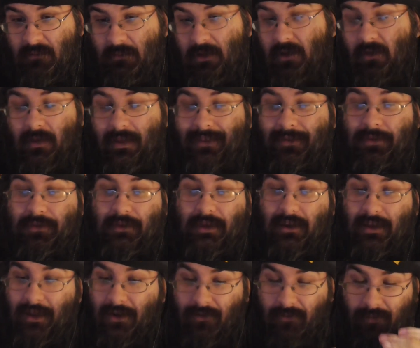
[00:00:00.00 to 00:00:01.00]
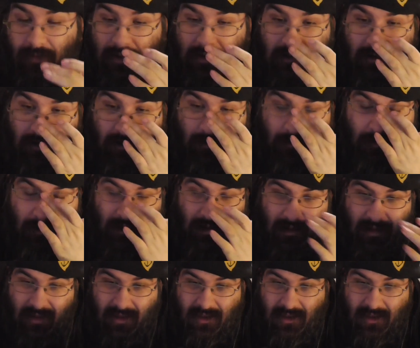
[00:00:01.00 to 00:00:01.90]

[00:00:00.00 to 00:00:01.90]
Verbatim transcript: I mean, unless I, I don't really know.